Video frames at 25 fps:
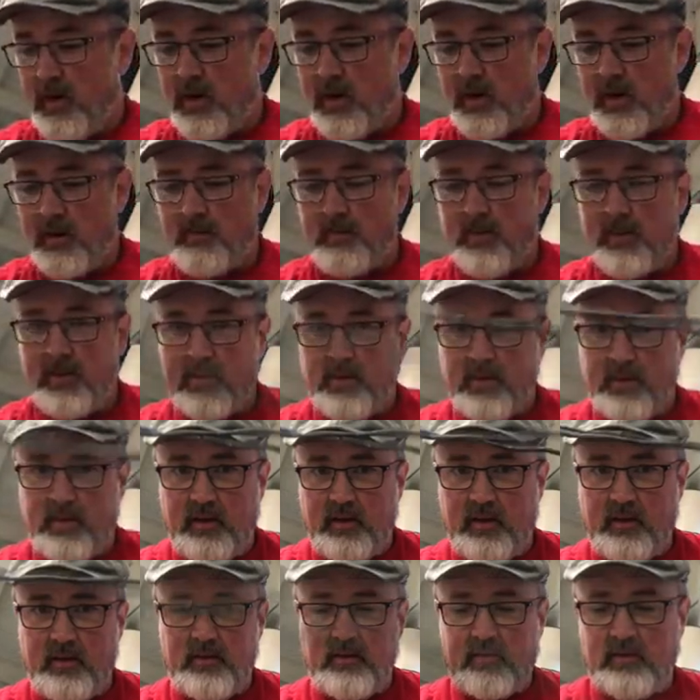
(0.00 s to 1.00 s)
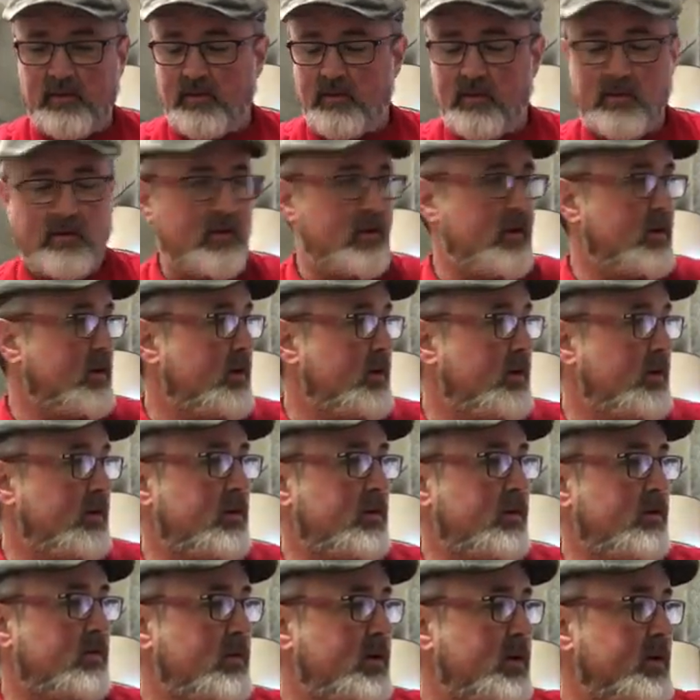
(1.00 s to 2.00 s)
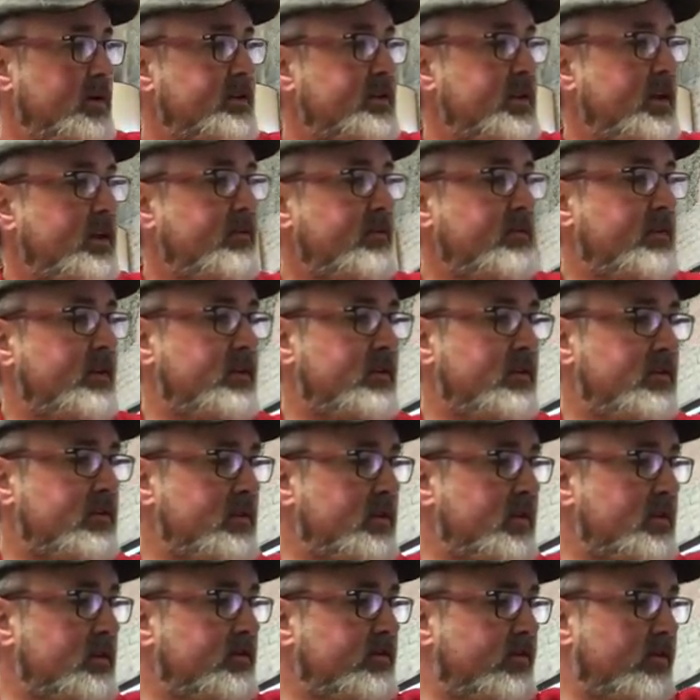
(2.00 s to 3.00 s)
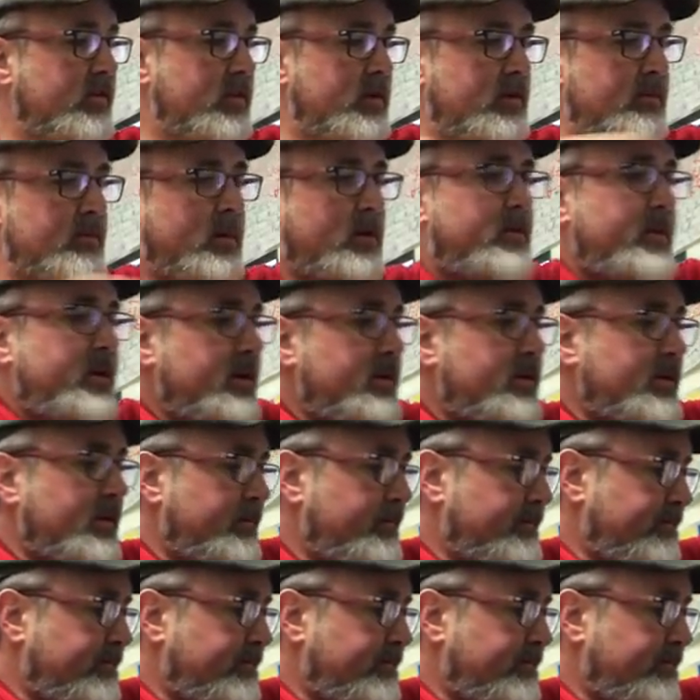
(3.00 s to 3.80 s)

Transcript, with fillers: Um, but these, you're gonna wanna save these just for a moment.